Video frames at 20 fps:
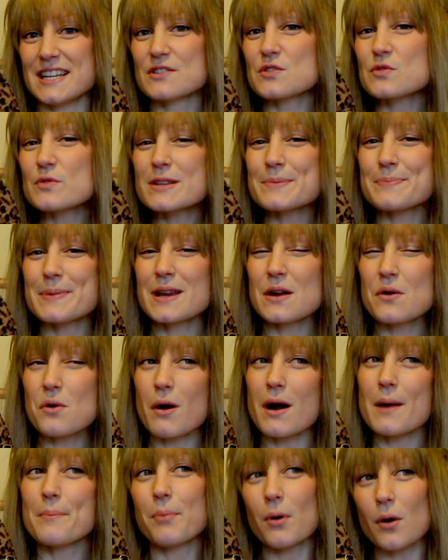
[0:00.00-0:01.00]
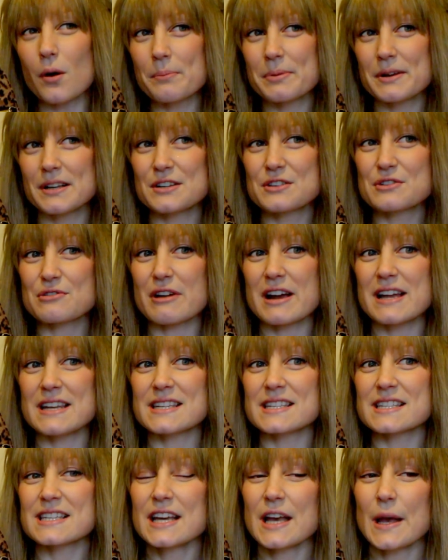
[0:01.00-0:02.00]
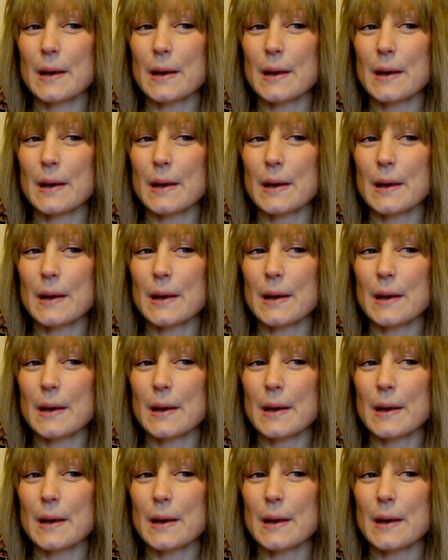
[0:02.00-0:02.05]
It's always been quite a popular trend,